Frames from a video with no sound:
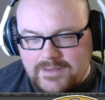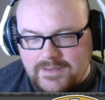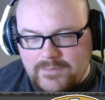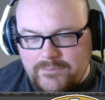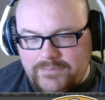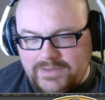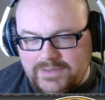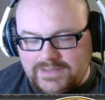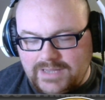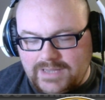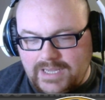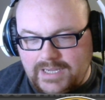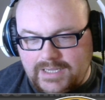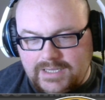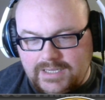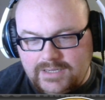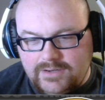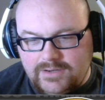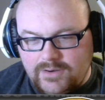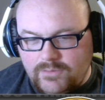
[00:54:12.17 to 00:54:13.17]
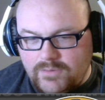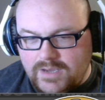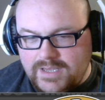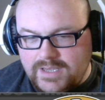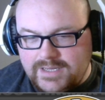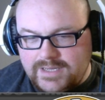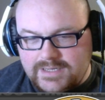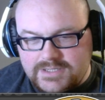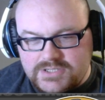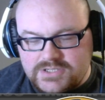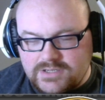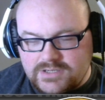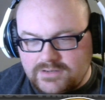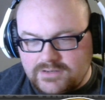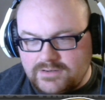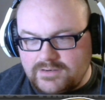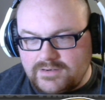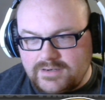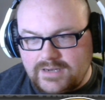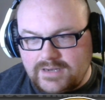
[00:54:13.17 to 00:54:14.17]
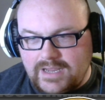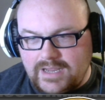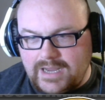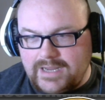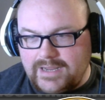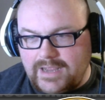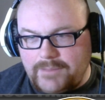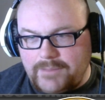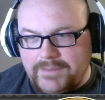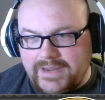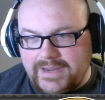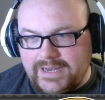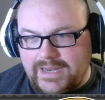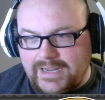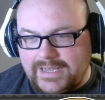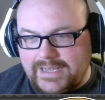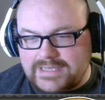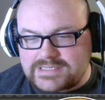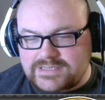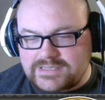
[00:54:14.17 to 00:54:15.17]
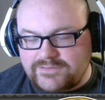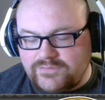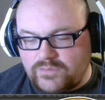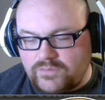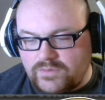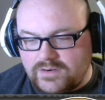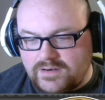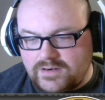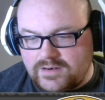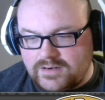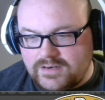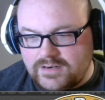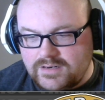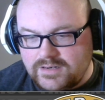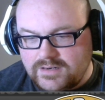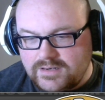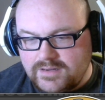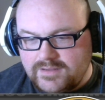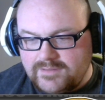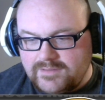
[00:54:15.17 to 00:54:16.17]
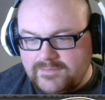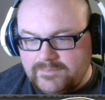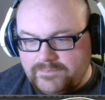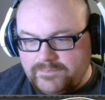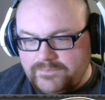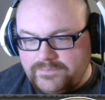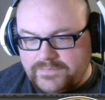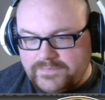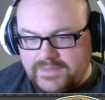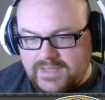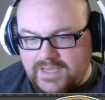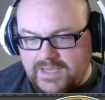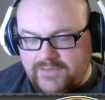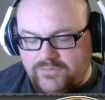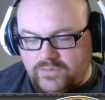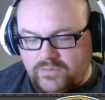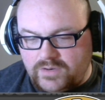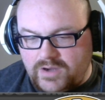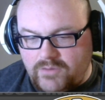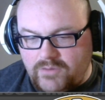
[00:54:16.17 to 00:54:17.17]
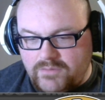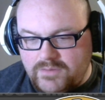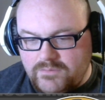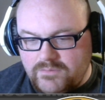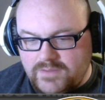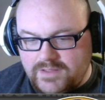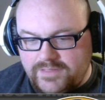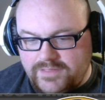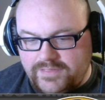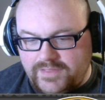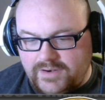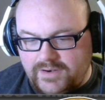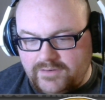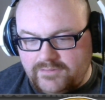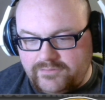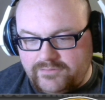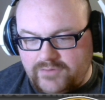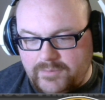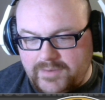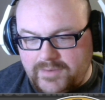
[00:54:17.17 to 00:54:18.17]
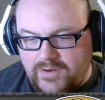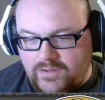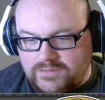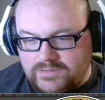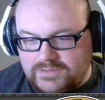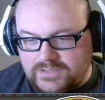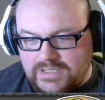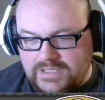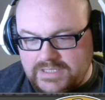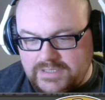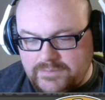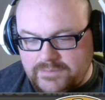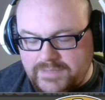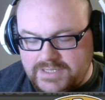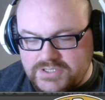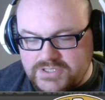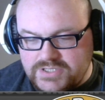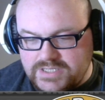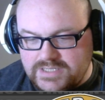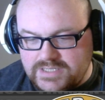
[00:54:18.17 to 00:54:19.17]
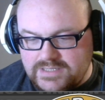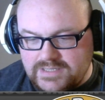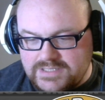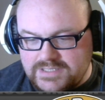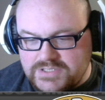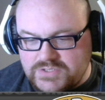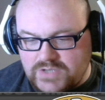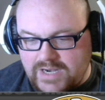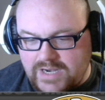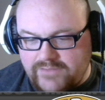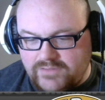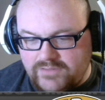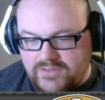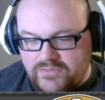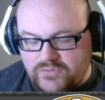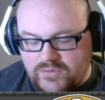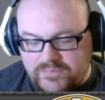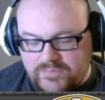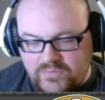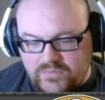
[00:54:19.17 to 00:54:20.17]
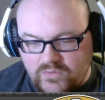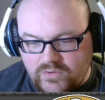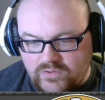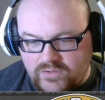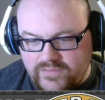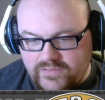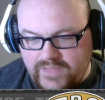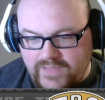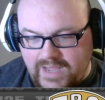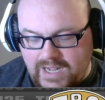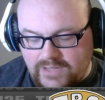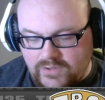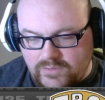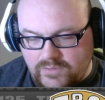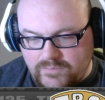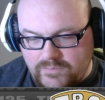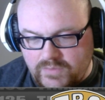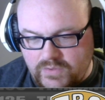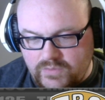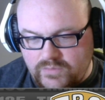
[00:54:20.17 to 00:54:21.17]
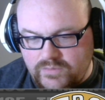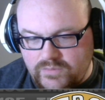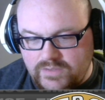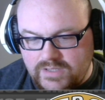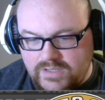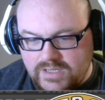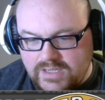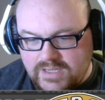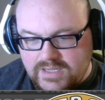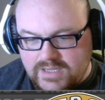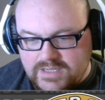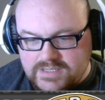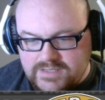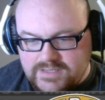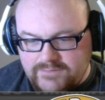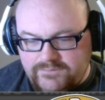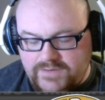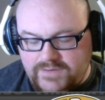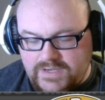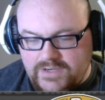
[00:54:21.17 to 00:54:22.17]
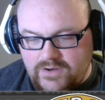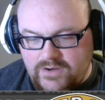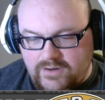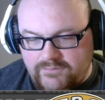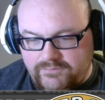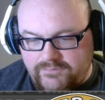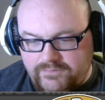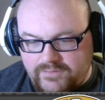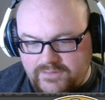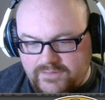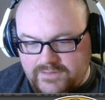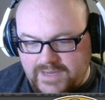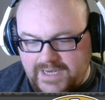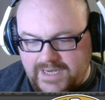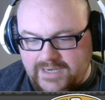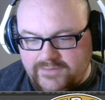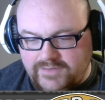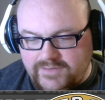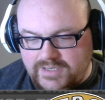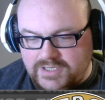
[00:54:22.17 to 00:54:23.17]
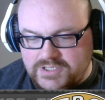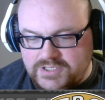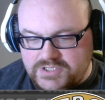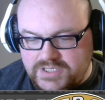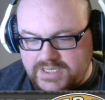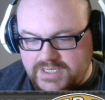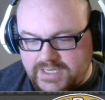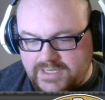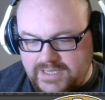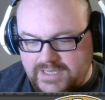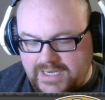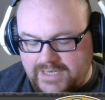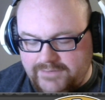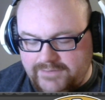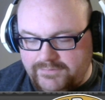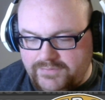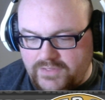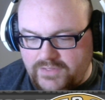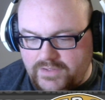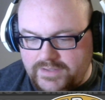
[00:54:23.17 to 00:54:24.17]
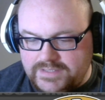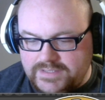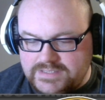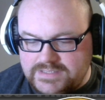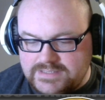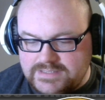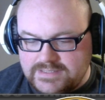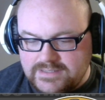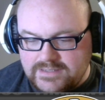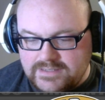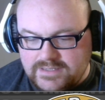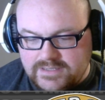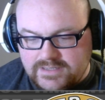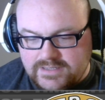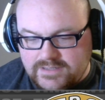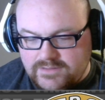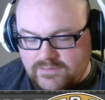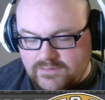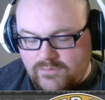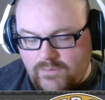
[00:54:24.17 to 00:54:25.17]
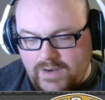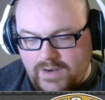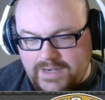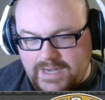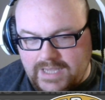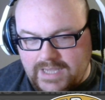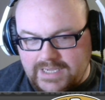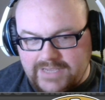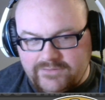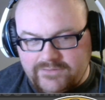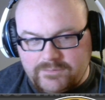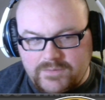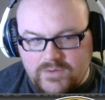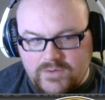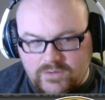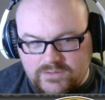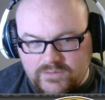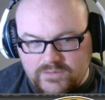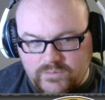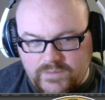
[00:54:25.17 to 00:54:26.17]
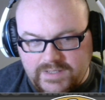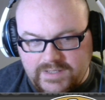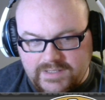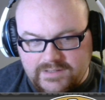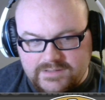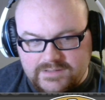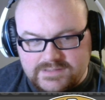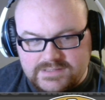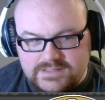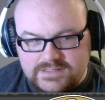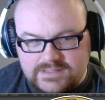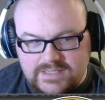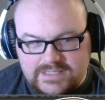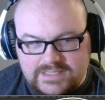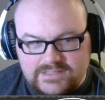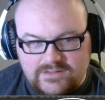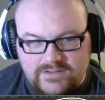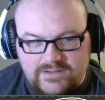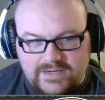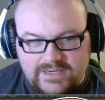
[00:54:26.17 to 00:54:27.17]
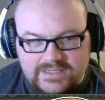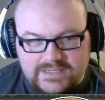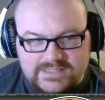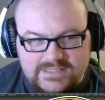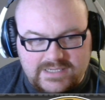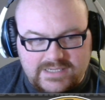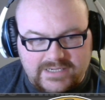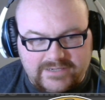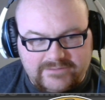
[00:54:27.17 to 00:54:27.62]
but like, you know what? Sure. I mean, I guess if we're going with they're from an alternate dimension that's traveling through a portal in the hollow moon, feeding off negative energy and negative thoughts, why not give them golden wieners? That's all I gotta say.